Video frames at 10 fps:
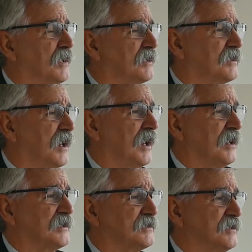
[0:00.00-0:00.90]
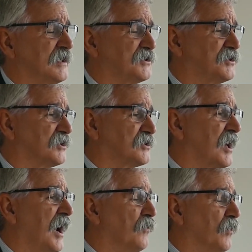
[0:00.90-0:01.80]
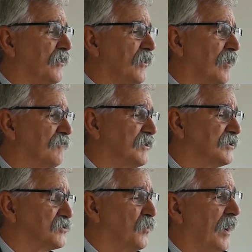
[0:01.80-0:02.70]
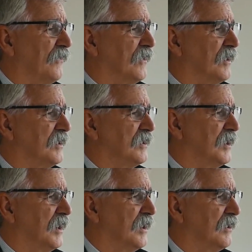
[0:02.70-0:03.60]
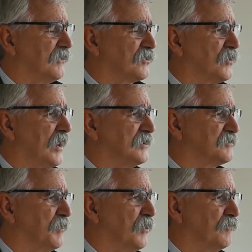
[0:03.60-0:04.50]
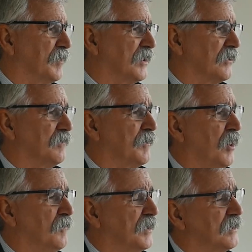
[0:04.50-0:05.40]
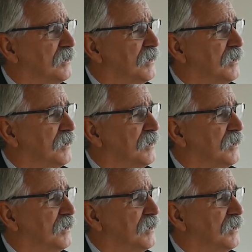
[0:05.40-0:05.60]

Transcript: but let's just start with the obvious one, the trans movement at the moment.